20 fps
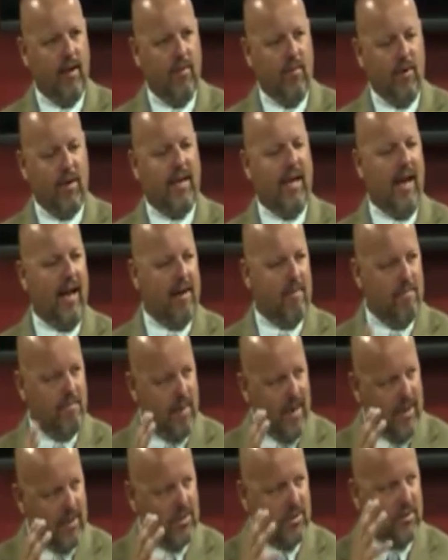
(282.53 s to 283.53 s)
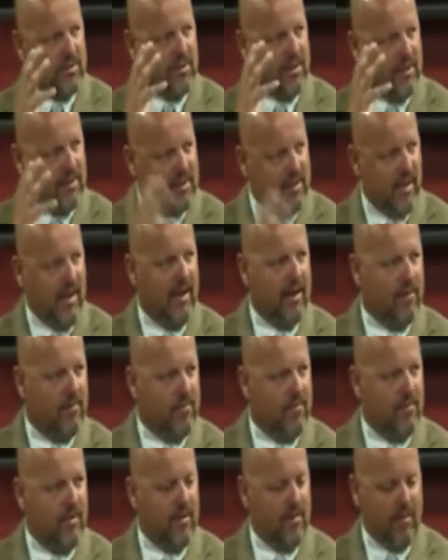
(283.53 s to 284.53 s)
We can't measure the
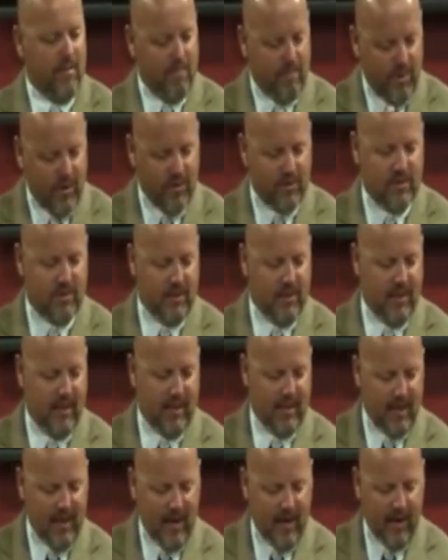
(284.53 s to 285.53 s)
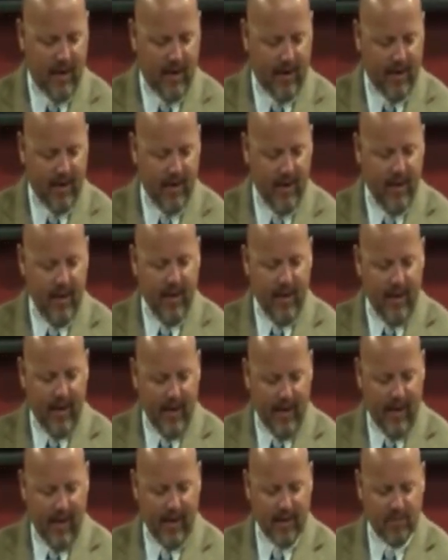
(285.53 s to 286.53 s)
depth of the mercy that God
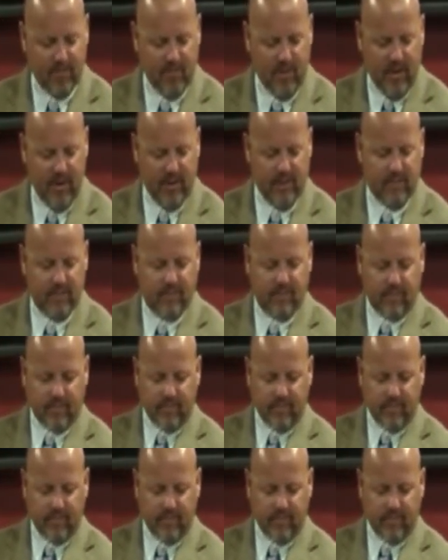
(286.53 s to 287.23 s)
has, but